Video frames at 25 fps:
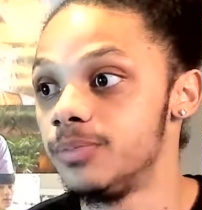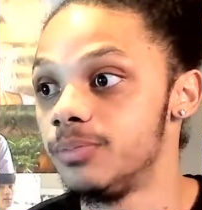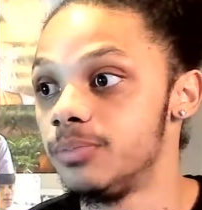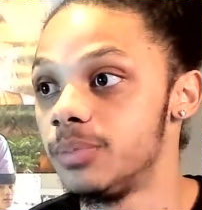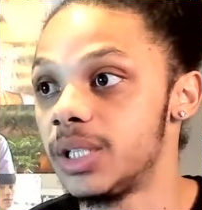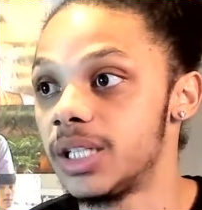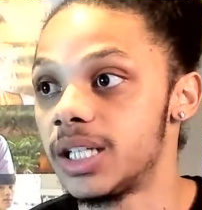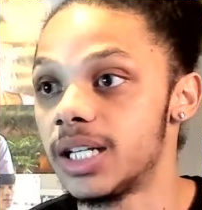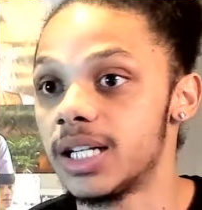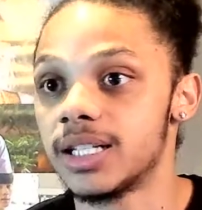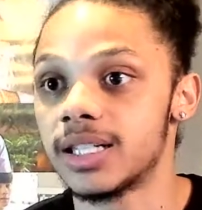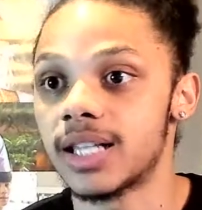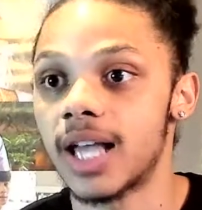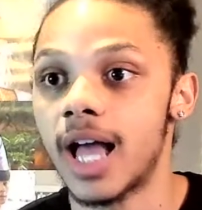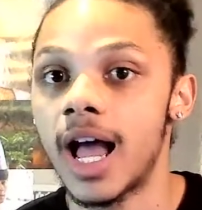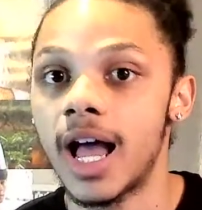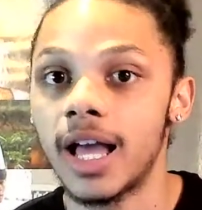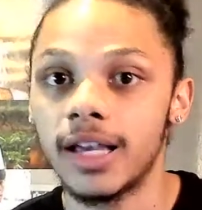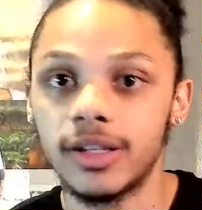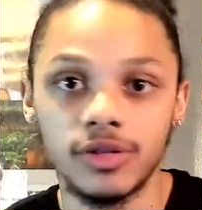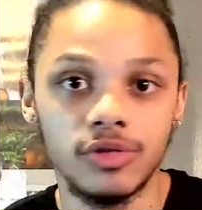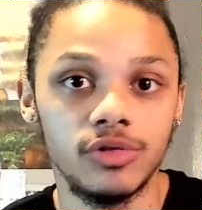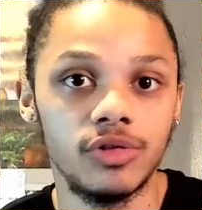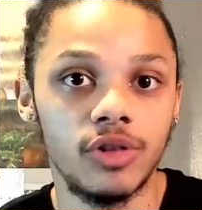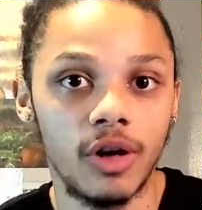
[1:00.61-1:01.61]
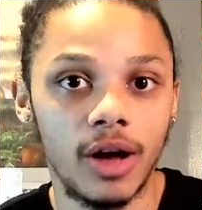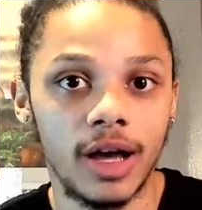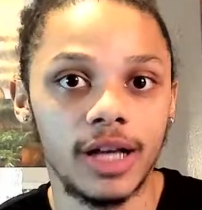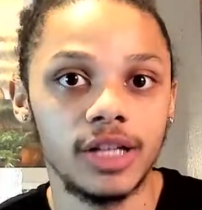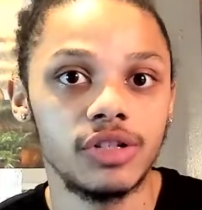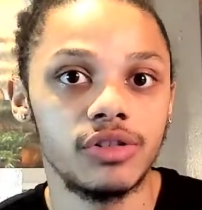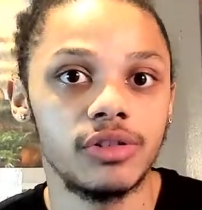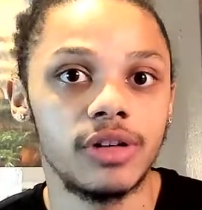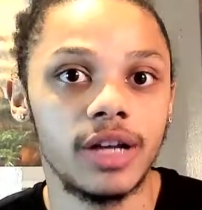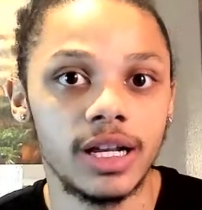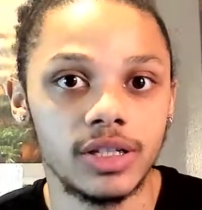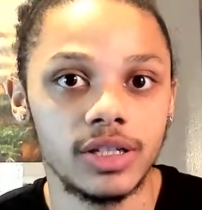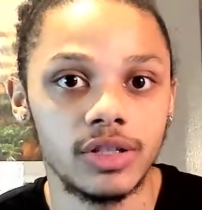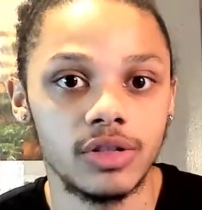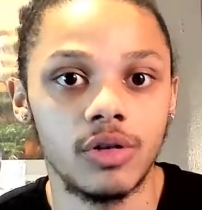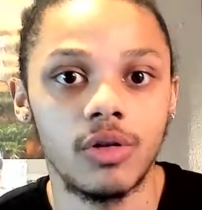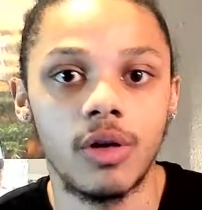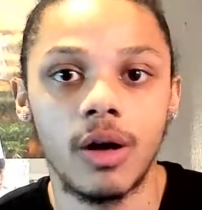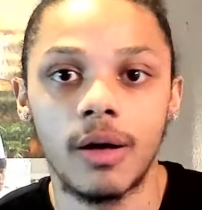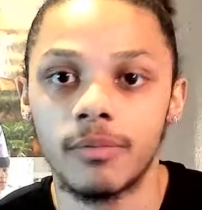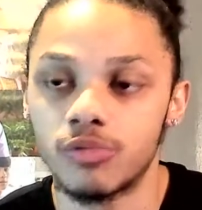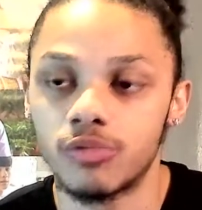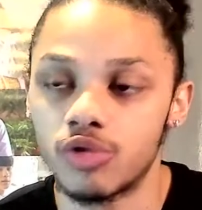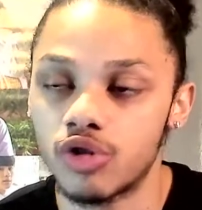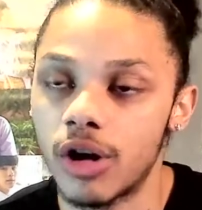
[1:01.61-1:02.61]
because I, you know, as you guys know,
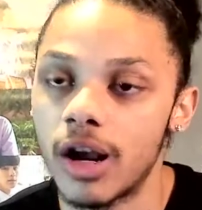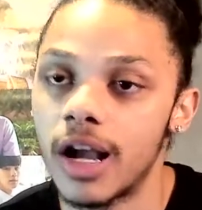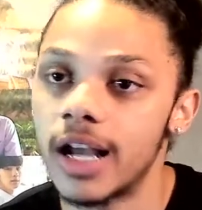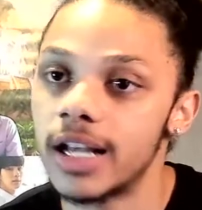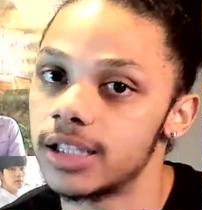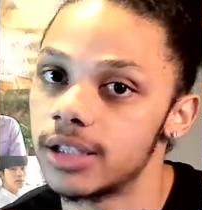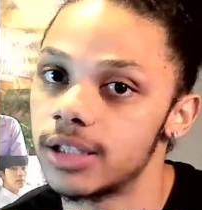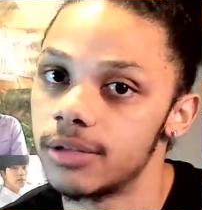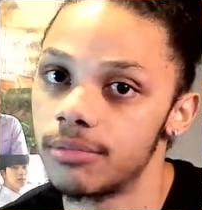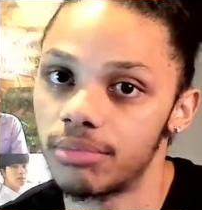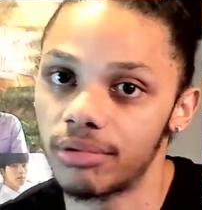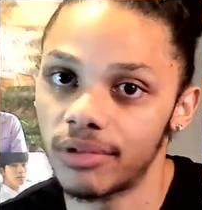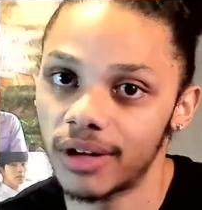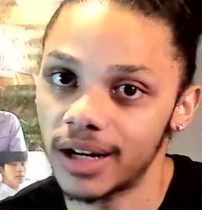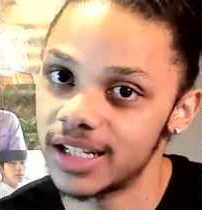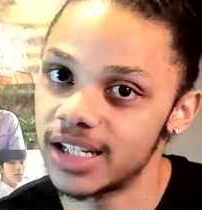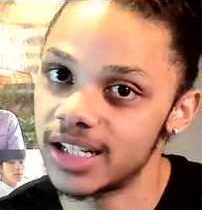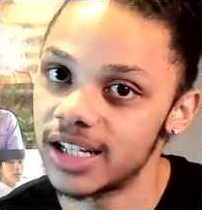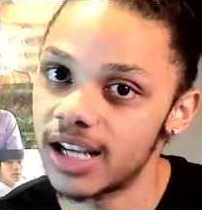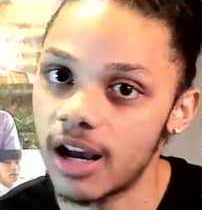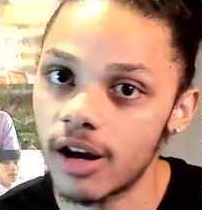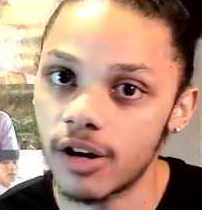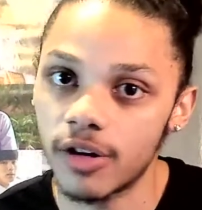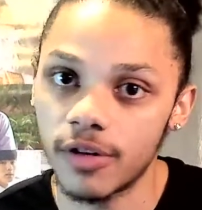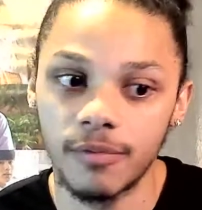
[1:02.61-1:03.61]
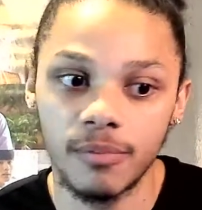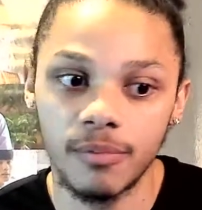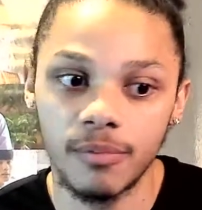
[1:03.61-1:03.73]
I'm trying to branch out of